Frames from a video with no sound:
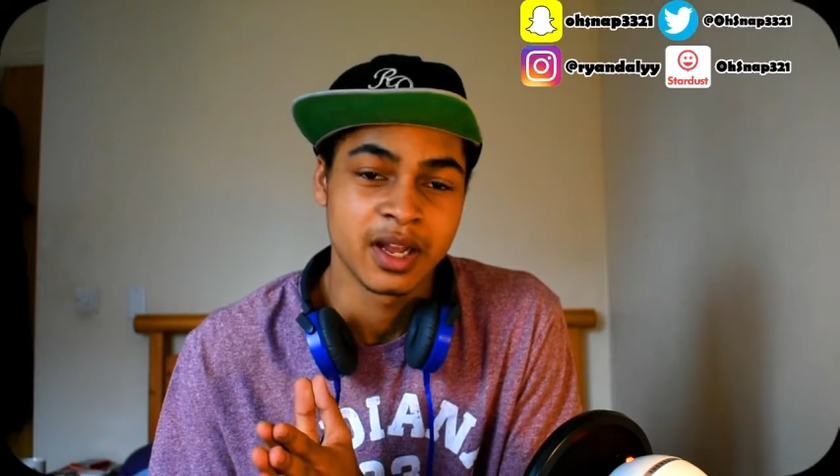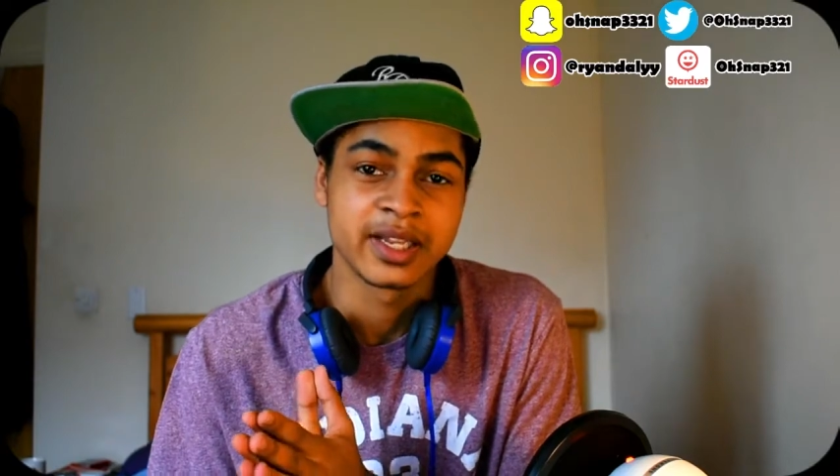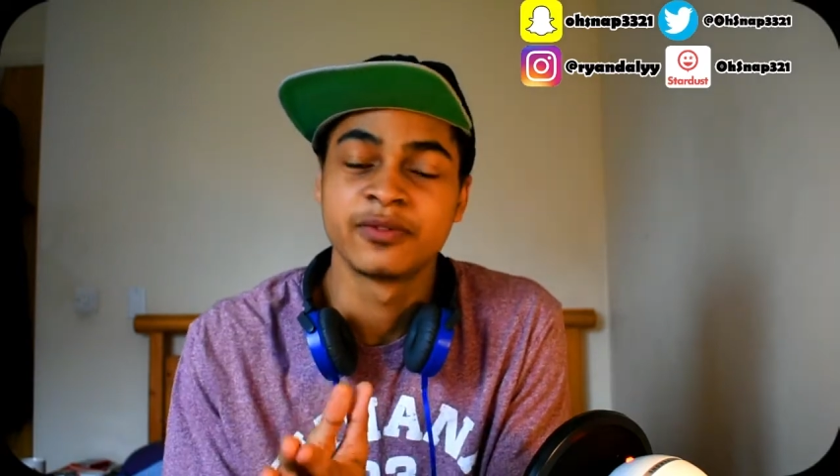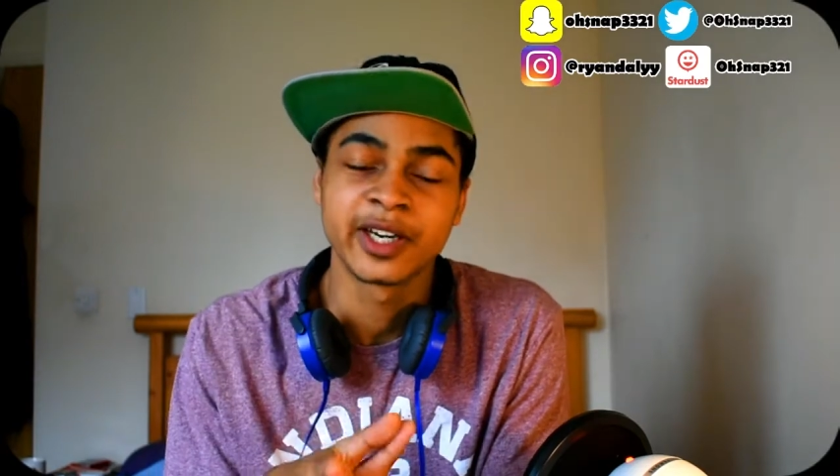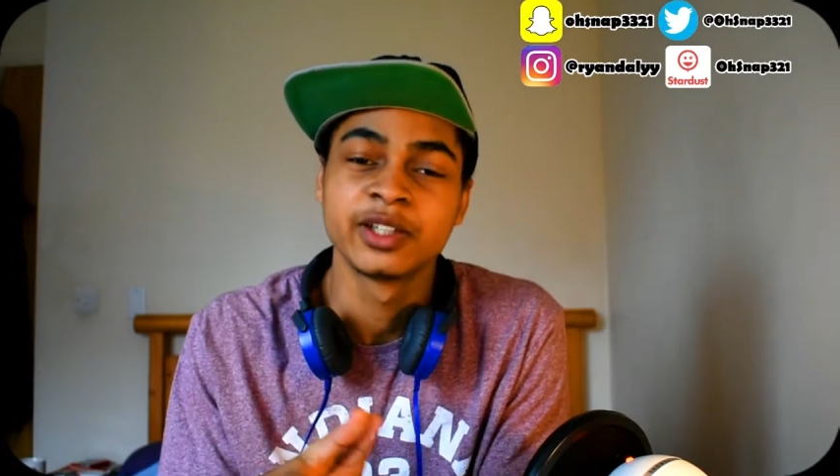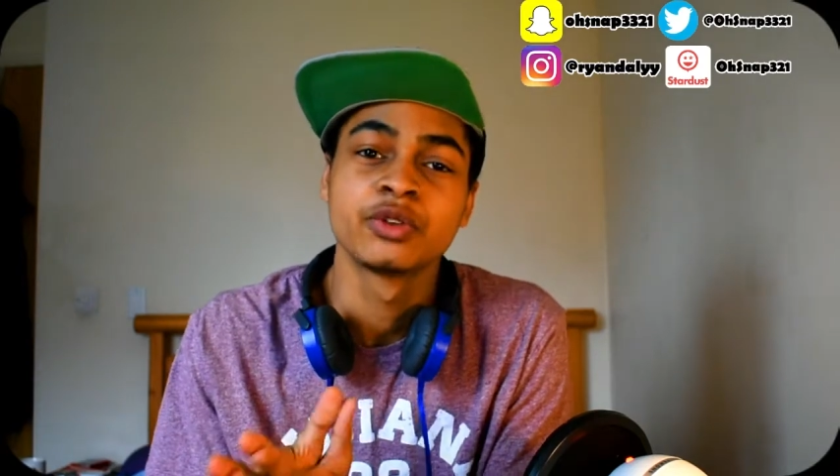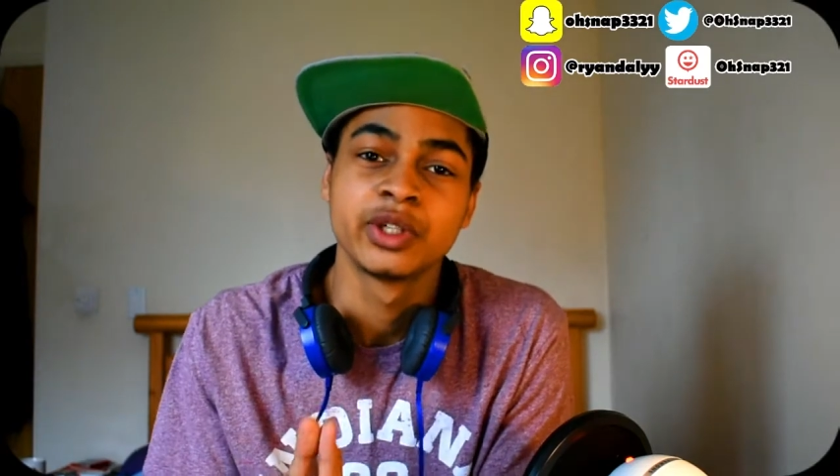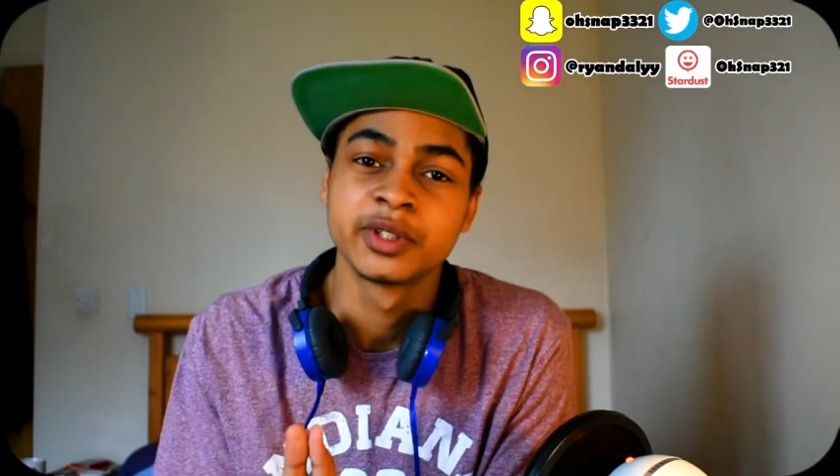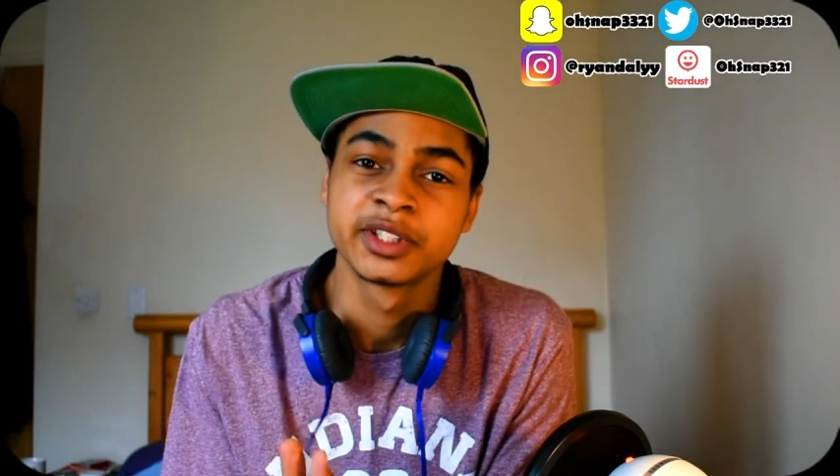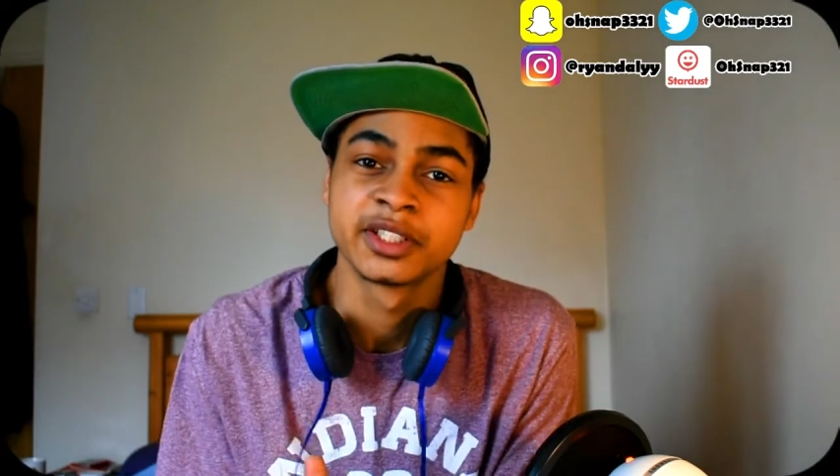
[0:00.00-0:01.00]
Finding Dory
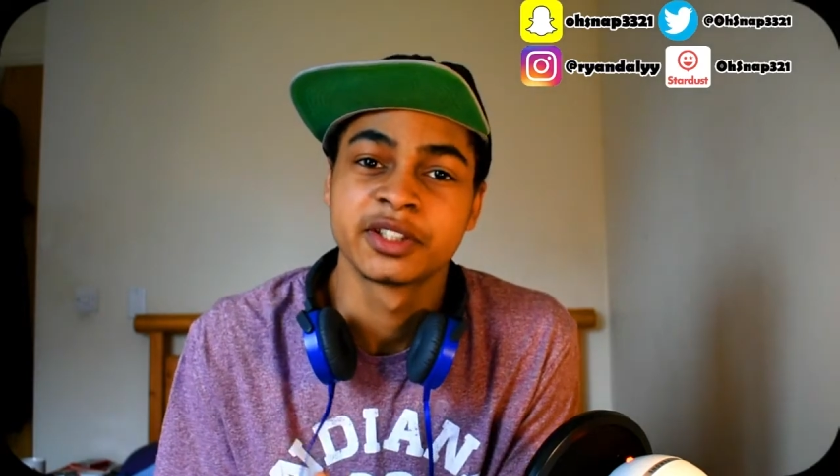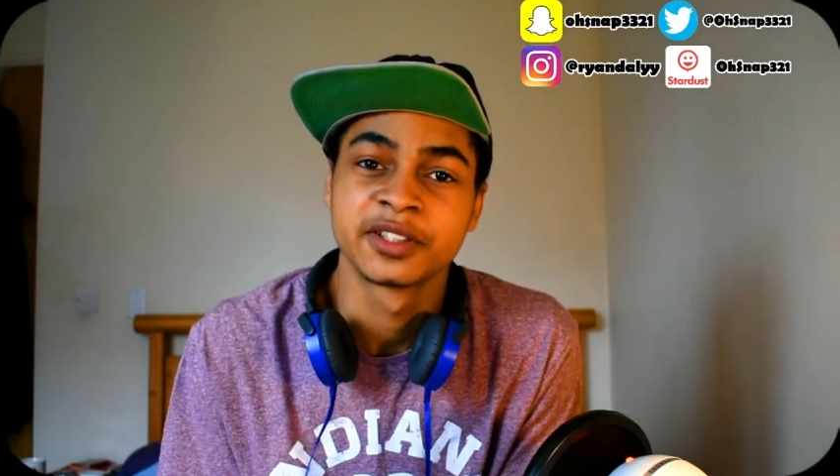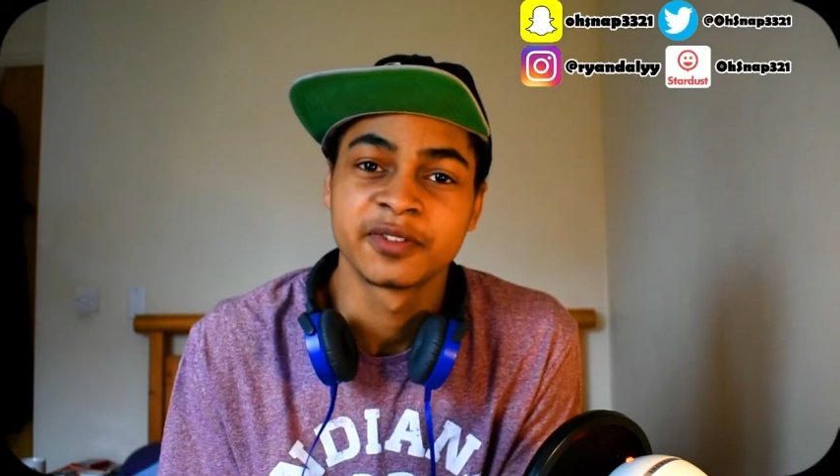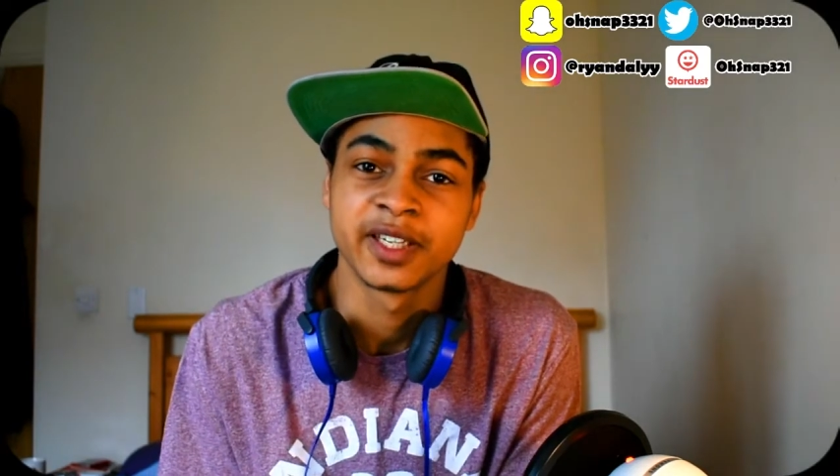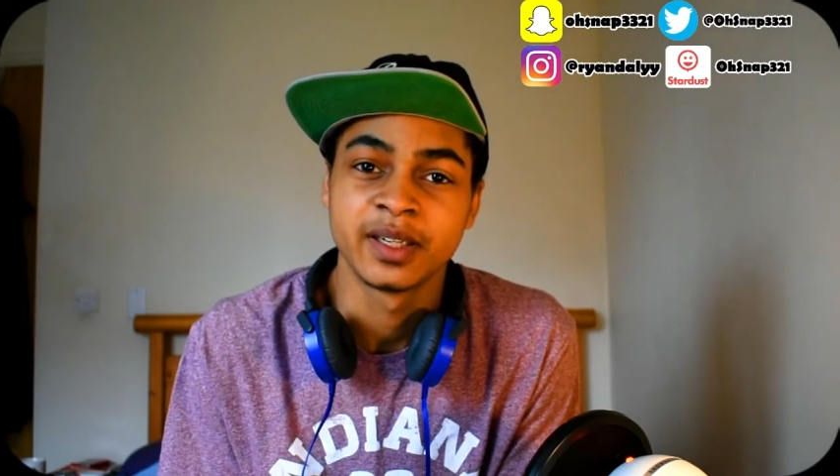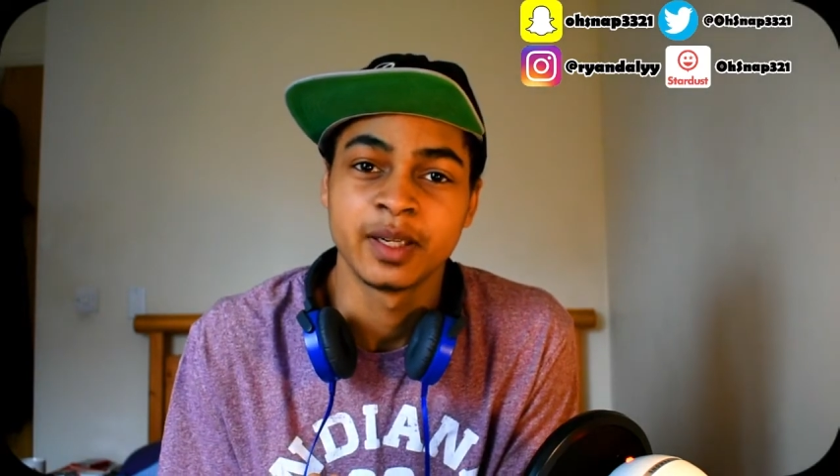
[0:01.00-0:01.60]
wasn't as good as Finding